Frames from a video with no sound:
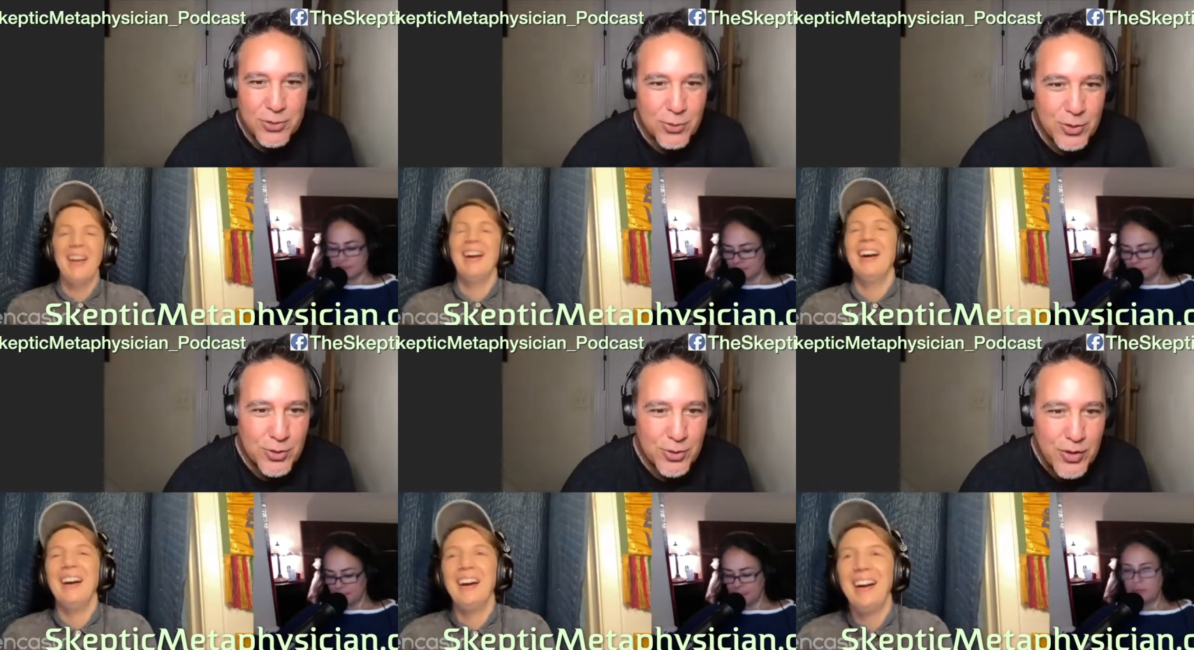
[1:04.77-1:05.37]
Speaker 1: mystical
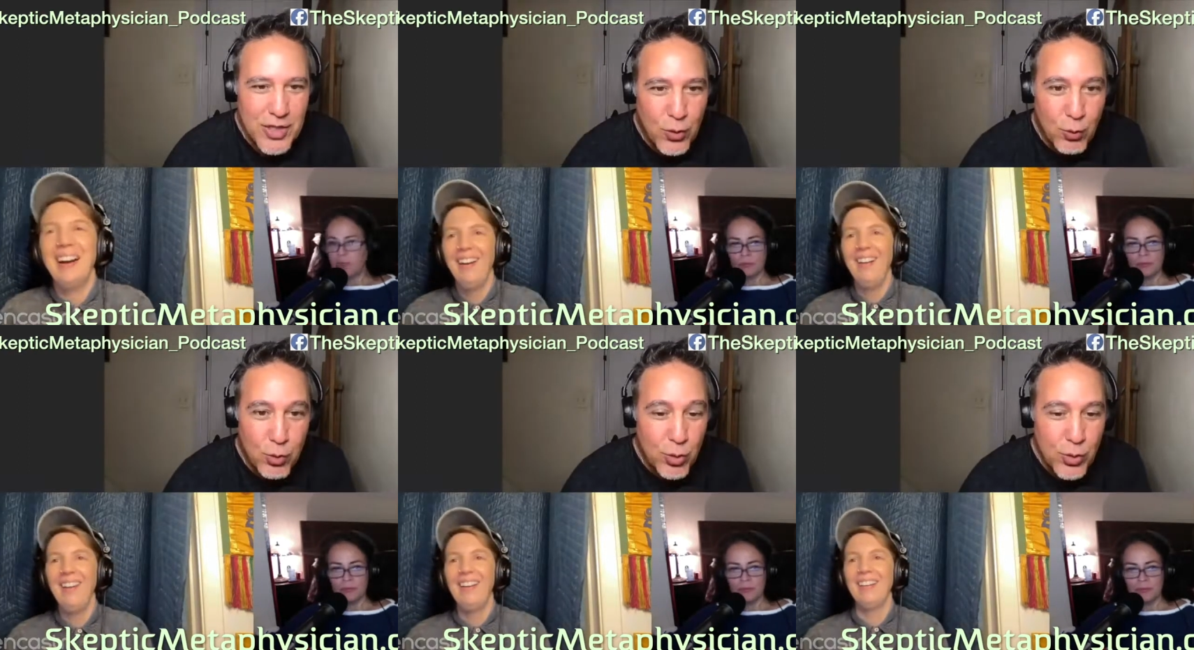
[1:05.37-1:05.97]
world, the
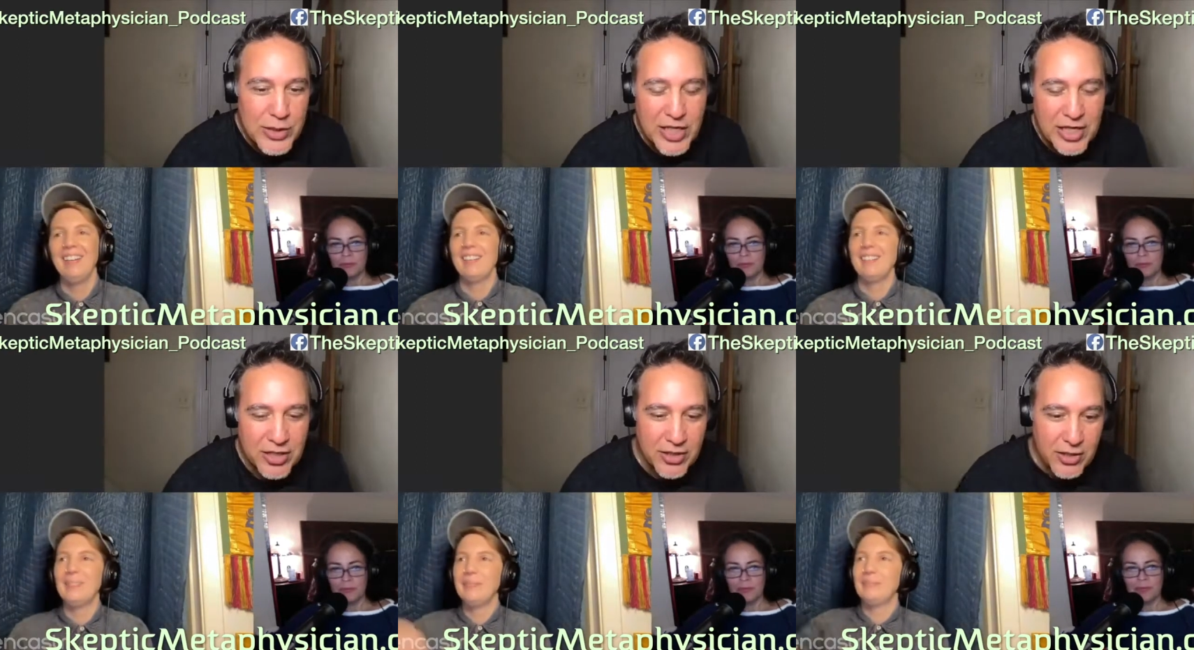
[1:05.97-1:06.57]
woo is
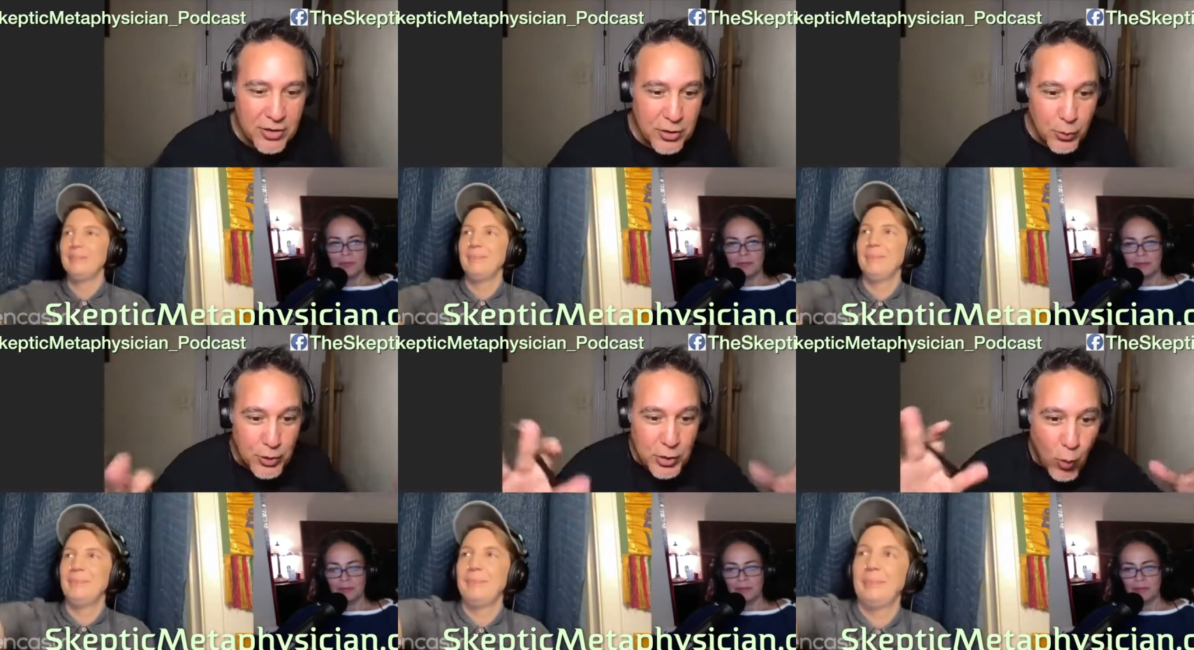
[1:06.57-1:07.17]
like the
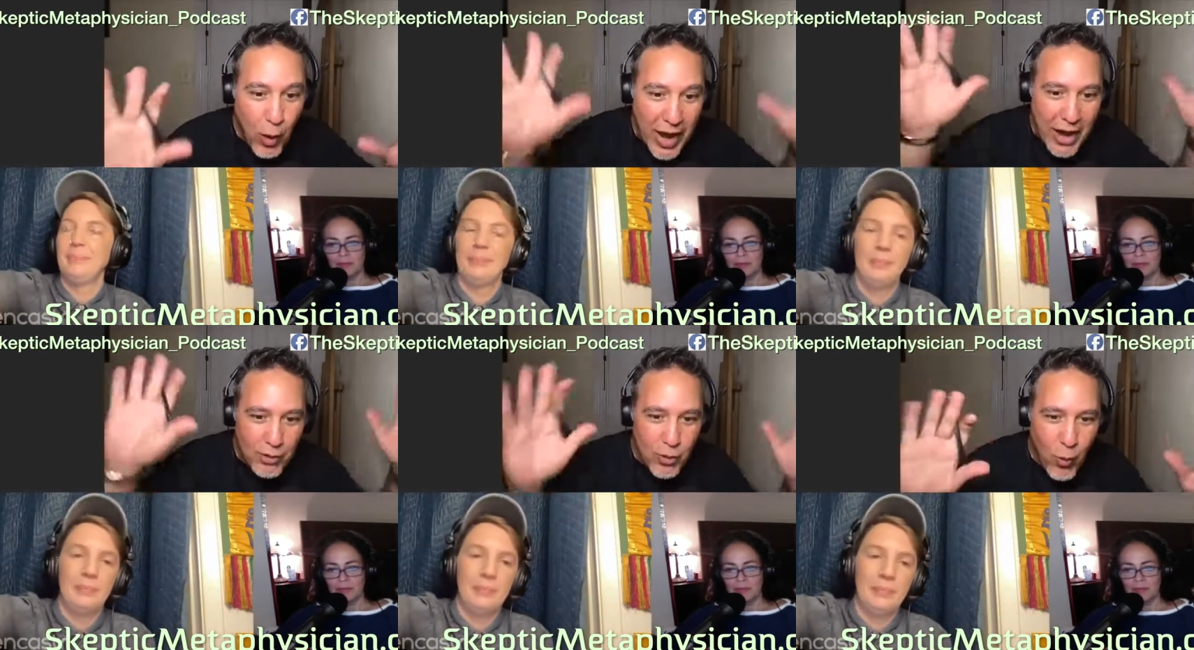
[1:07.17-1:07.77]
the really
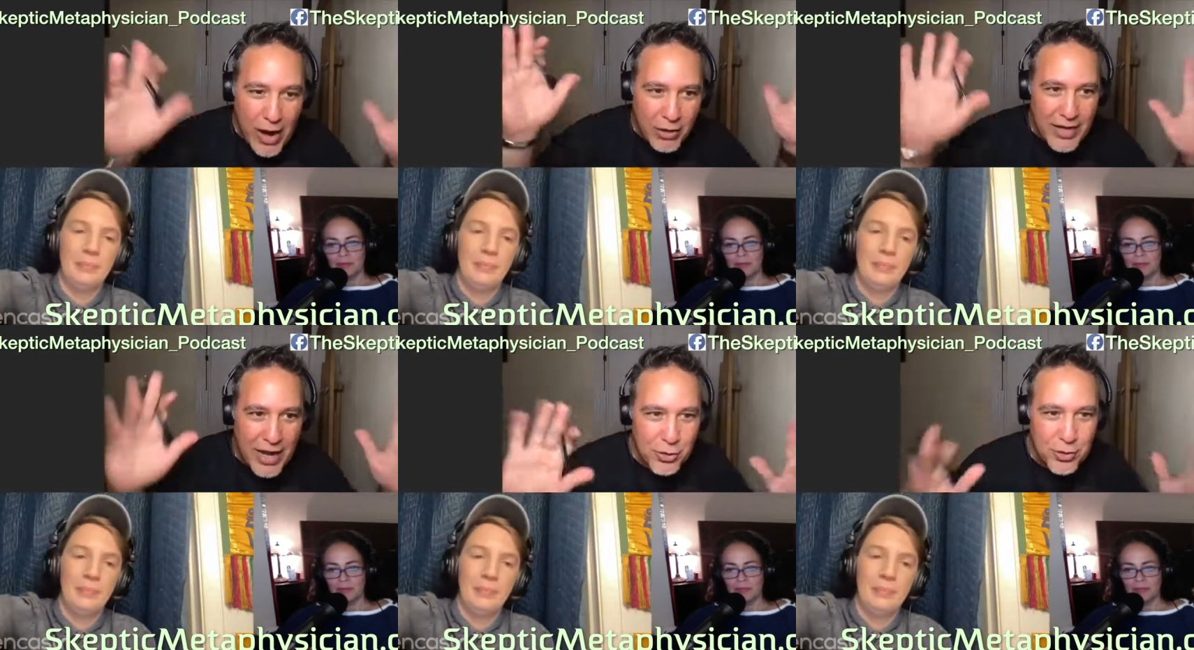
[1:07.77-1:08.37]
wow, the
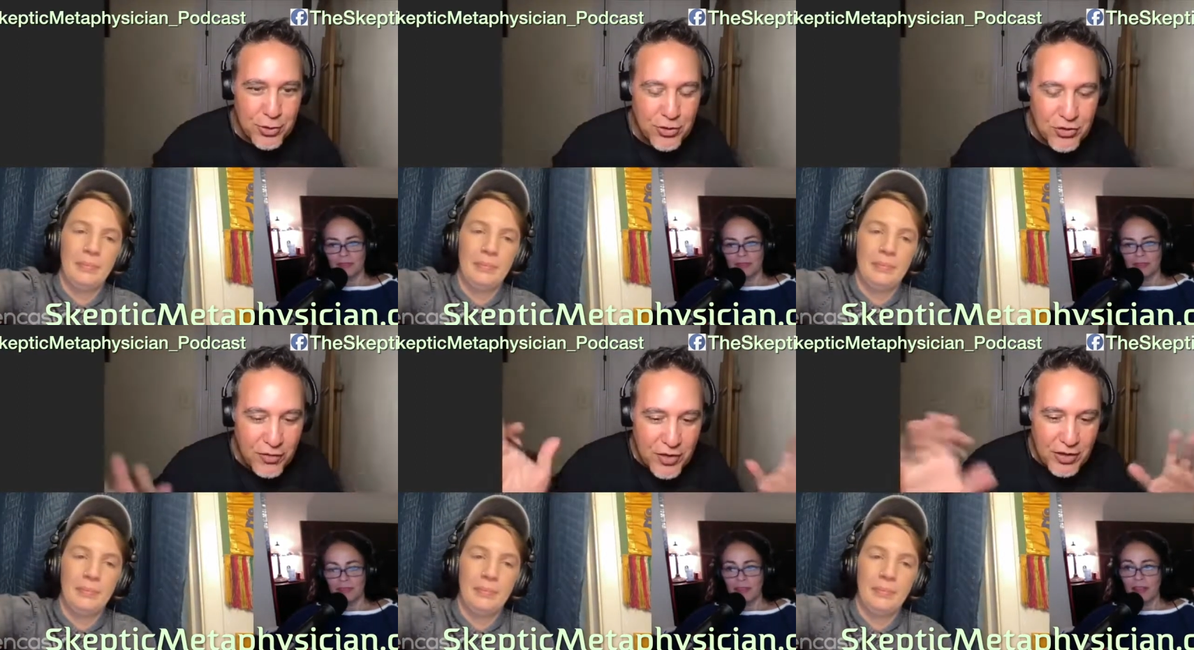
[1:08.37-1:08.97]
wild out there, the
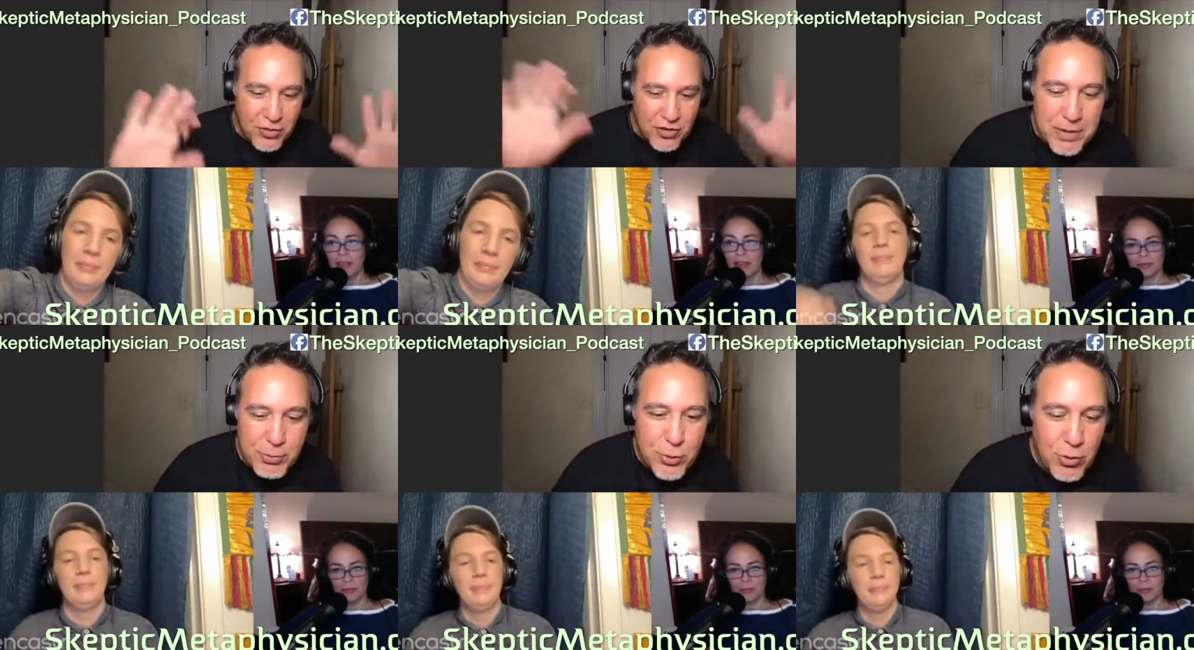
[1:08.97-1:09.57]
stuff that
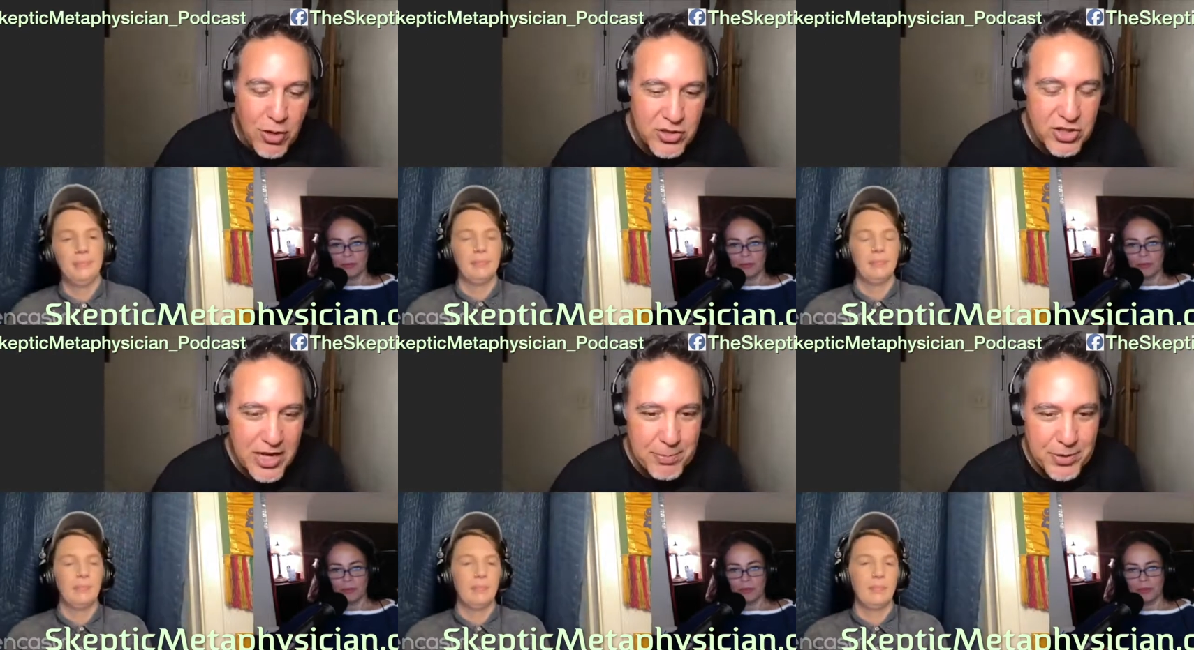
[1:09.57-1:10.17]
people who are
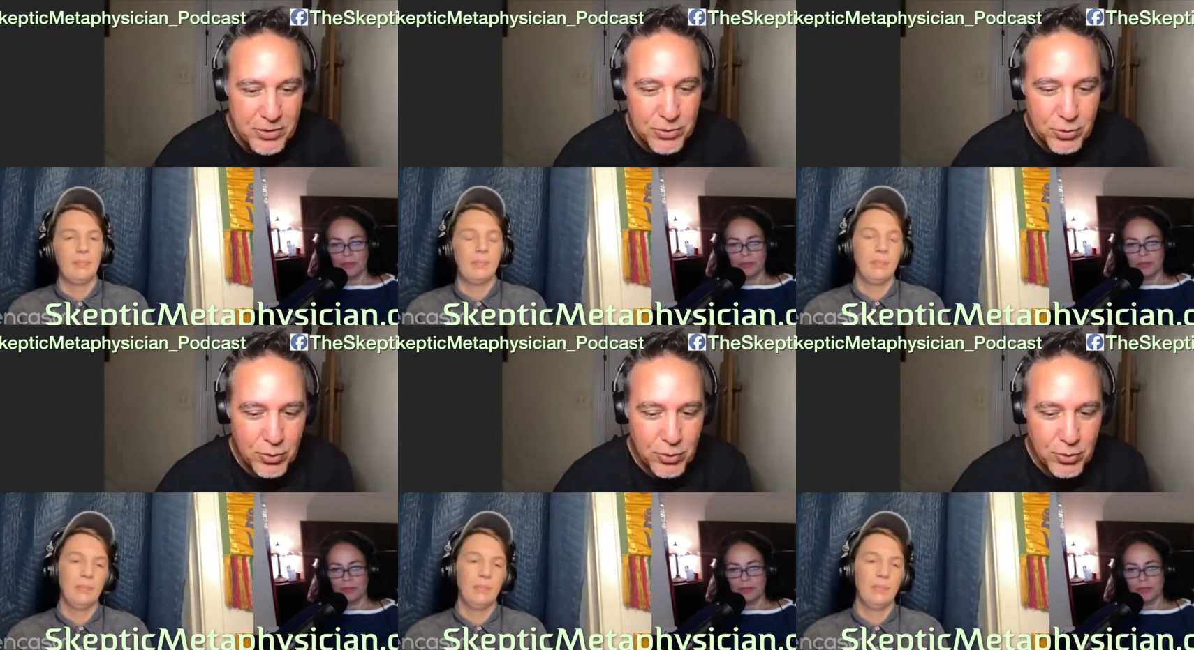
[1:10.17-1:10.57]
skeptical,